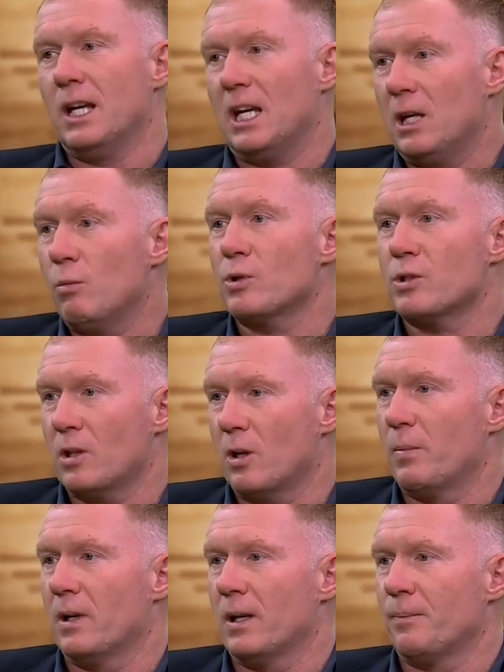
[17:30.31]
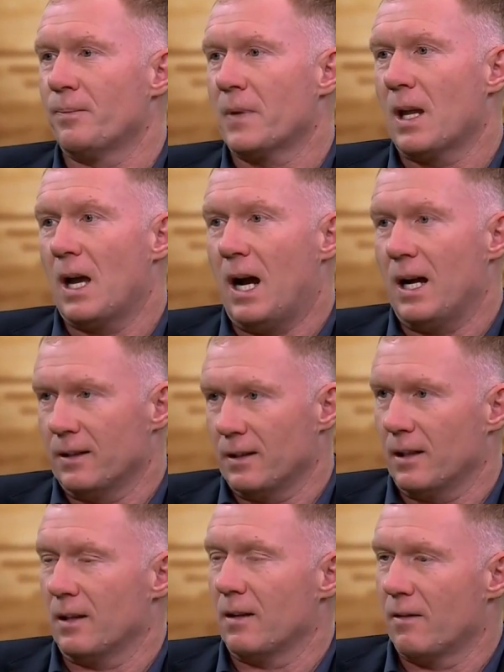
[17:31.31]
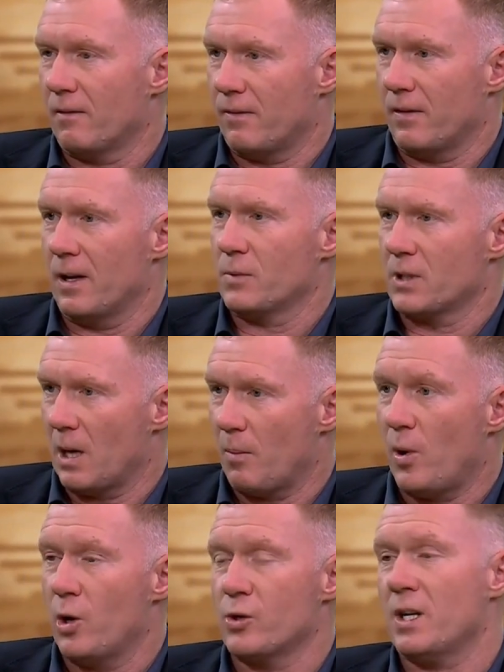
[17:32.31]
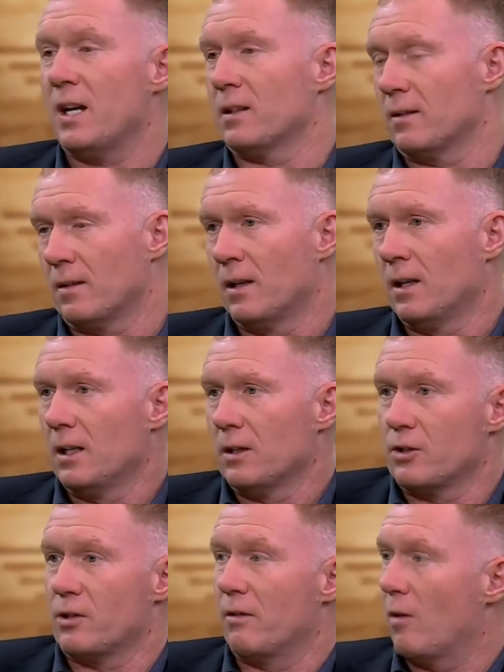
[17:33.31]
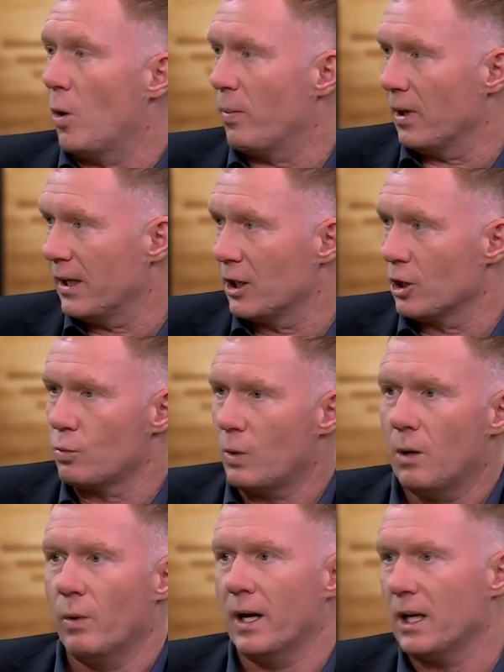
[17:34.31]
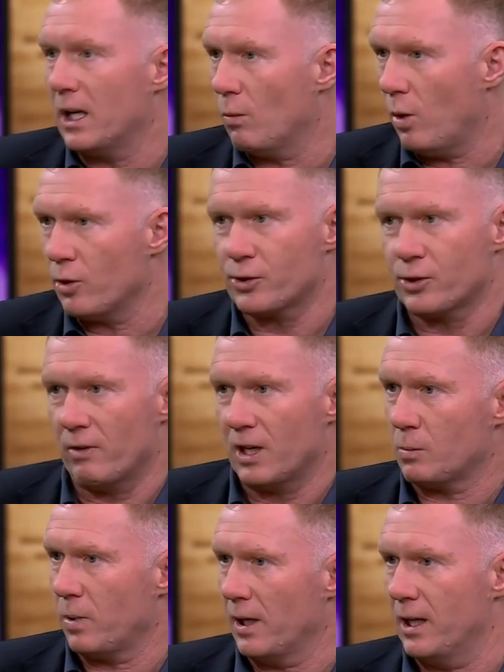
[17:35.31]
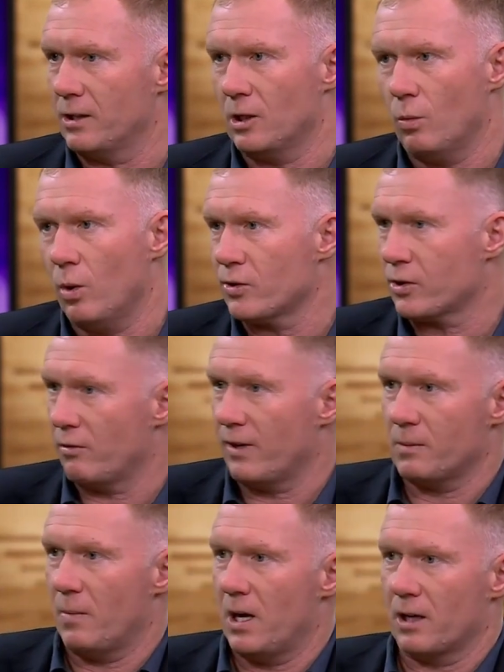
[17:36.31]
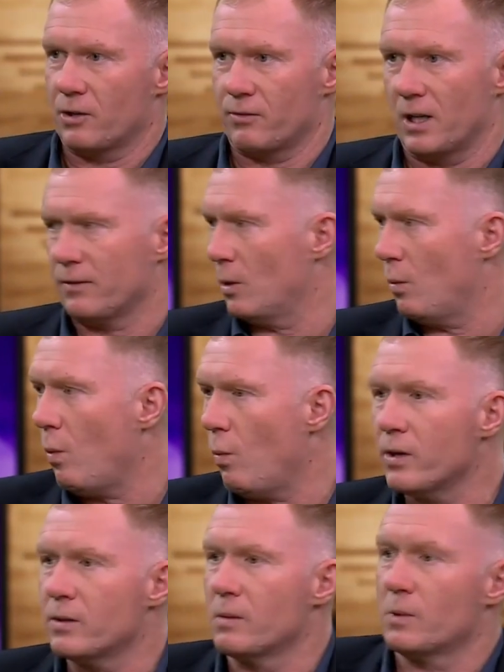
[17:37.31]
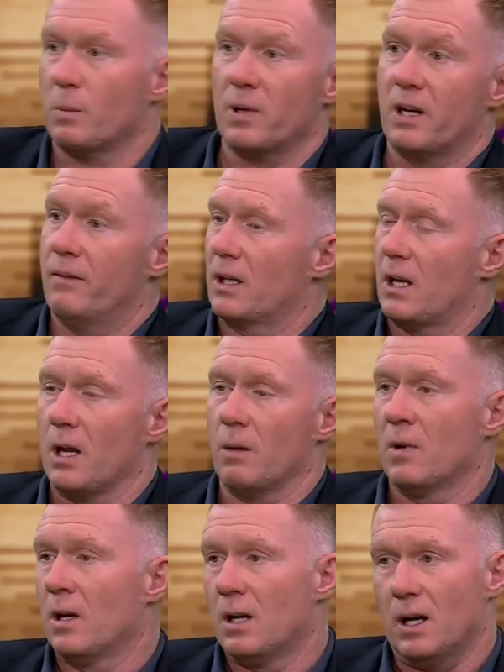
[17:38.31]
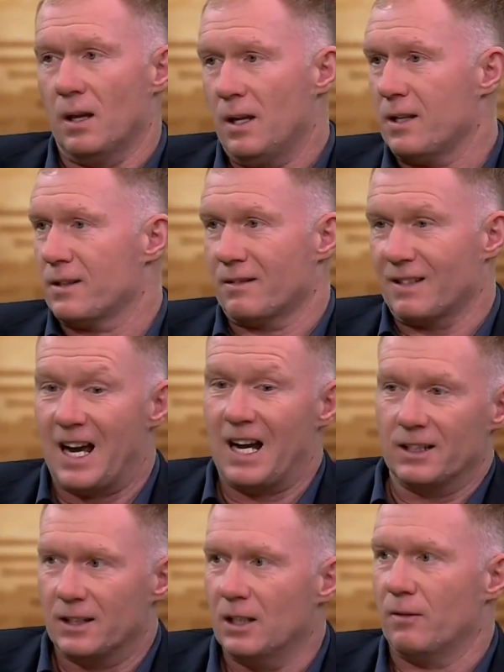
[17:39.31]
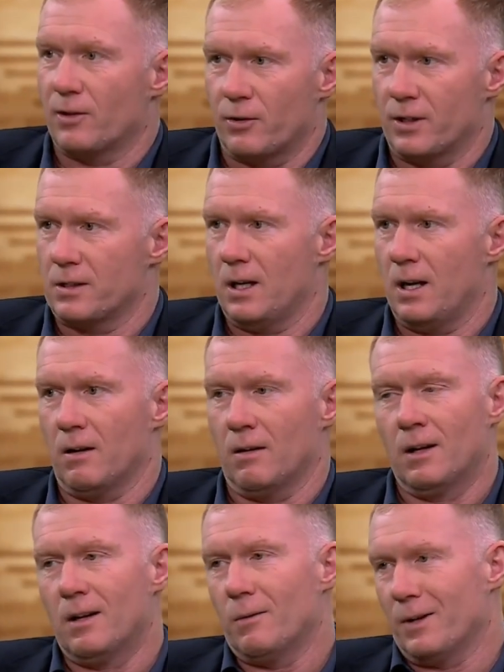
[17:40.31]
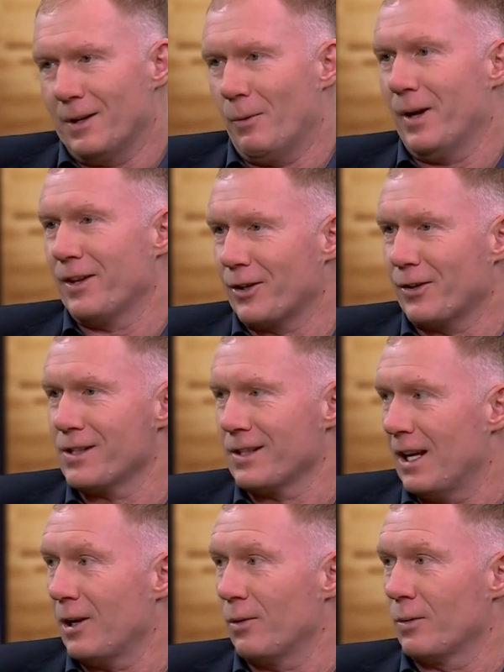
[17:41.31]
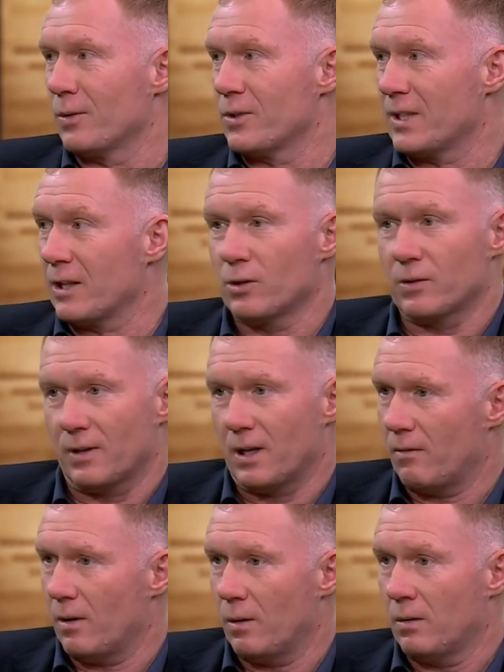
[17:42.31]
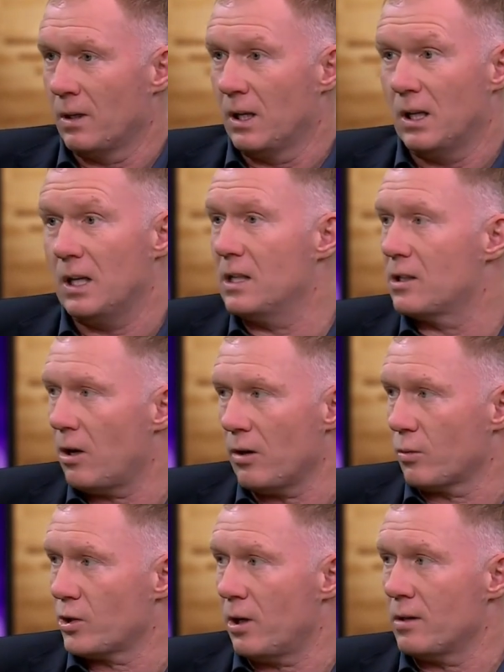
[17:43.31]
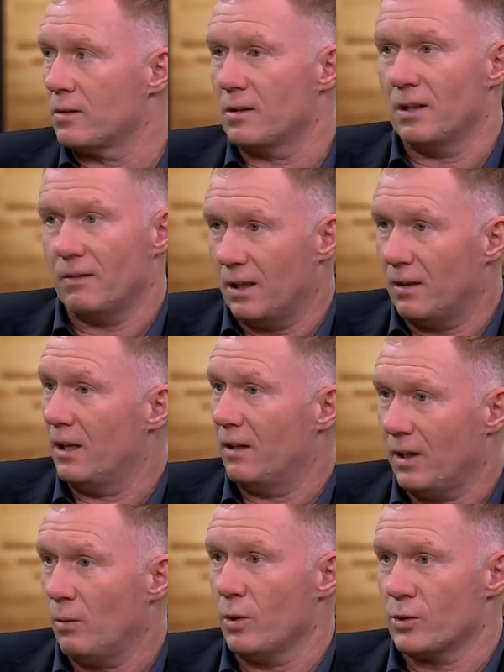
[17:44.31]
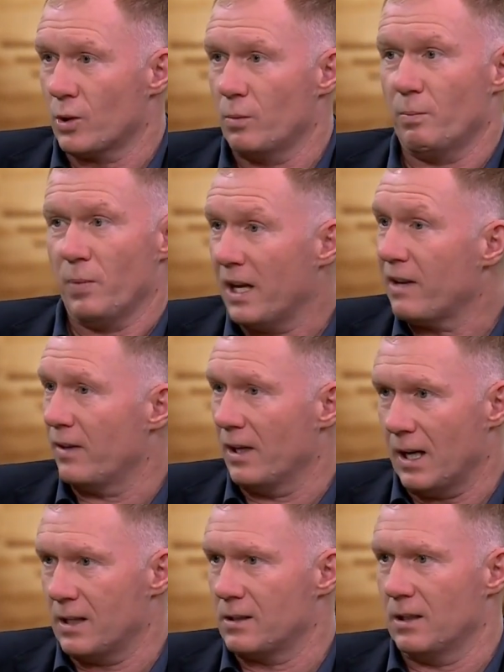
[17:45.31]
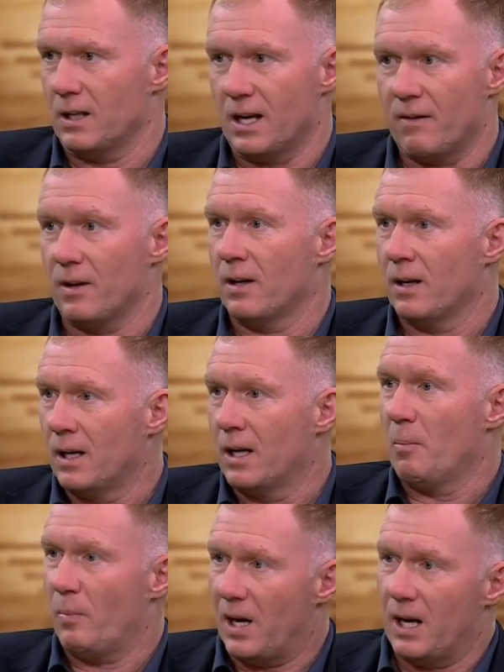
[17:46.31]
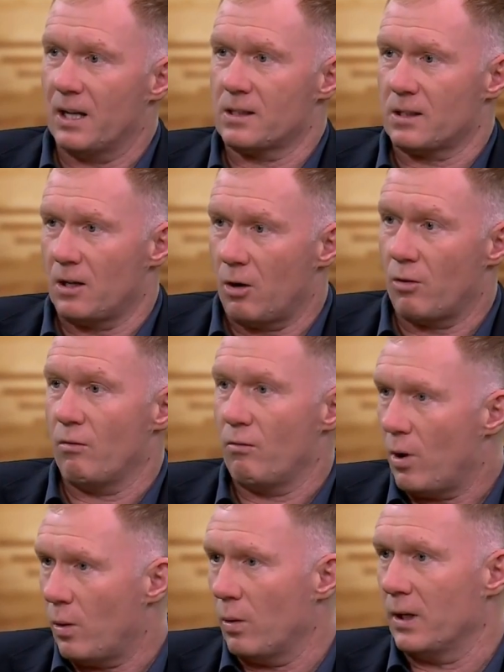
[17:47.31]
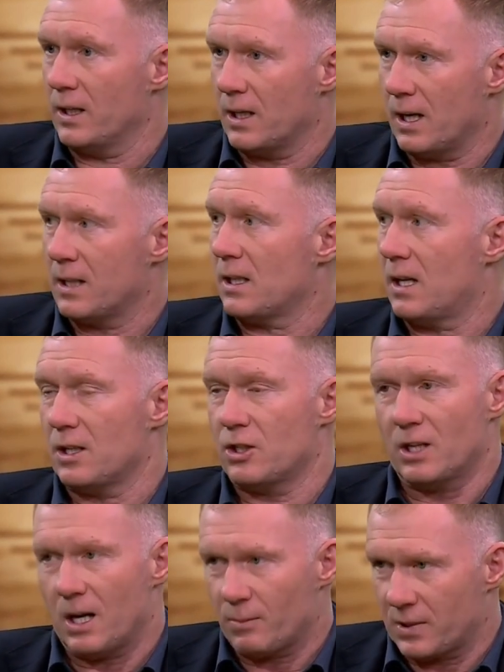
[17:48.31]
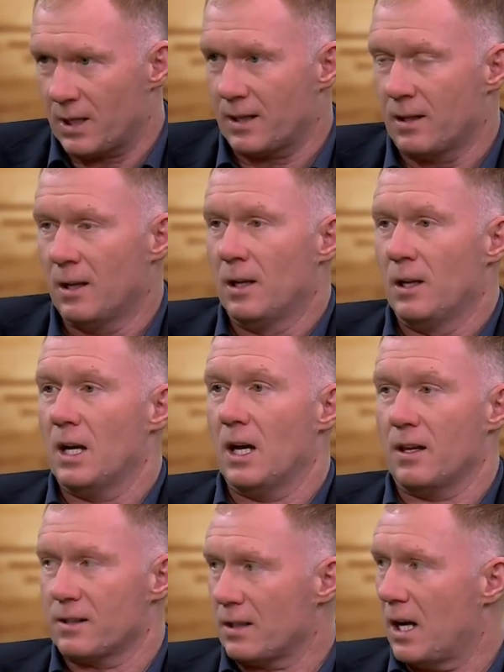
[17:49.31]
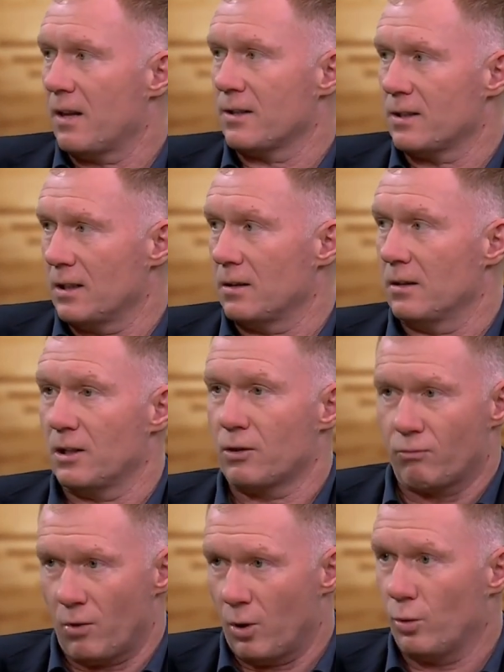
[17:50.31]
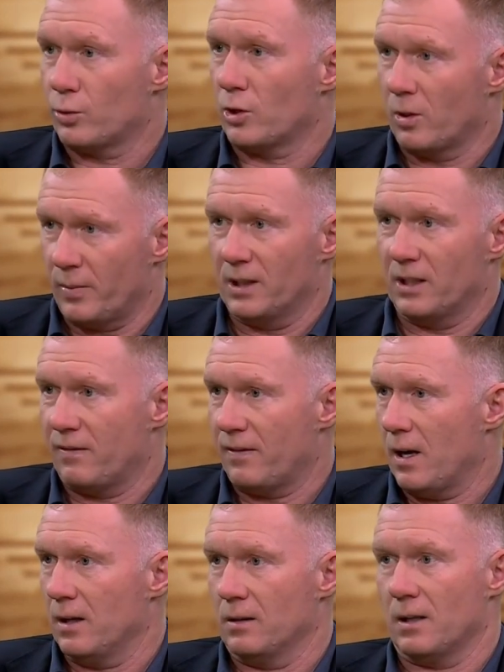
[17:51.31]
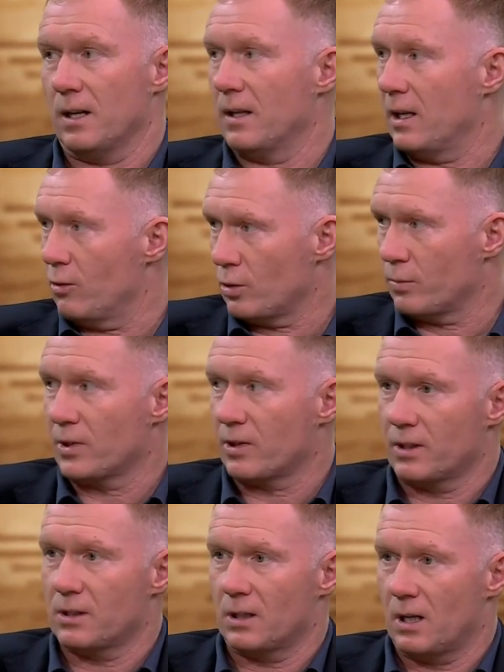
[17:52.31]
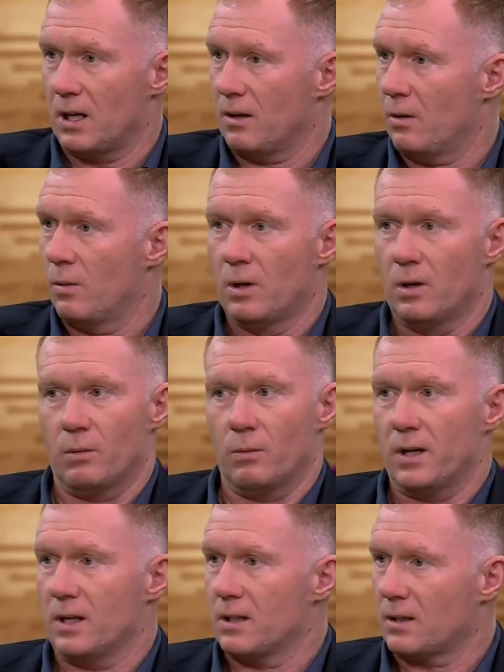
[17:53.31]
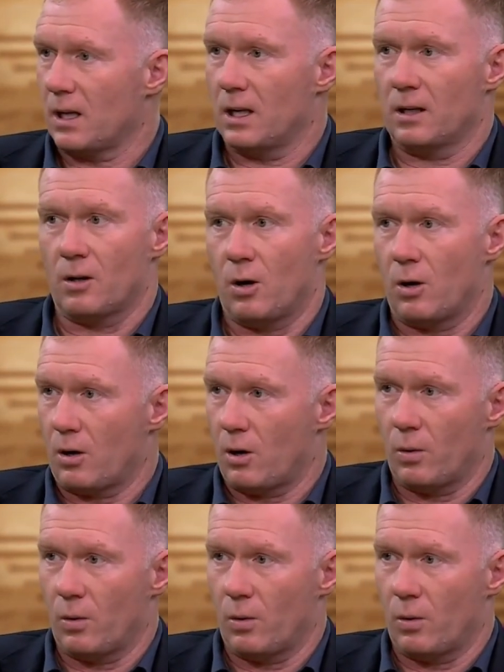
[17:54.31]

He will still be hand it for them to get points, and there's Europa League as well, where he wants to rest players, he wants to rest Marcus Rashford, he won't want him to play every game, and that's ideal for Cristiano. Whether Cristiano settles for that role, he's got no choice. If he wants to play for United and have a part or a role in United, as Yap said at the start of the season, this role should have been defined, and then it was up to Cristiano whether he stayed or